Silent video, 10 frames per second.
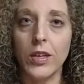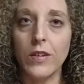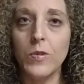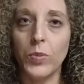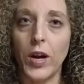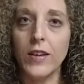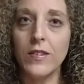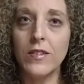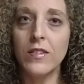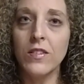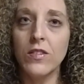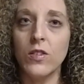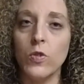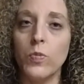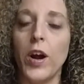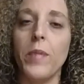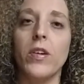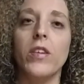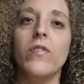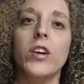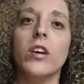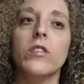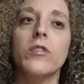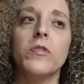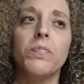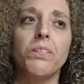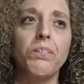express those primary fears.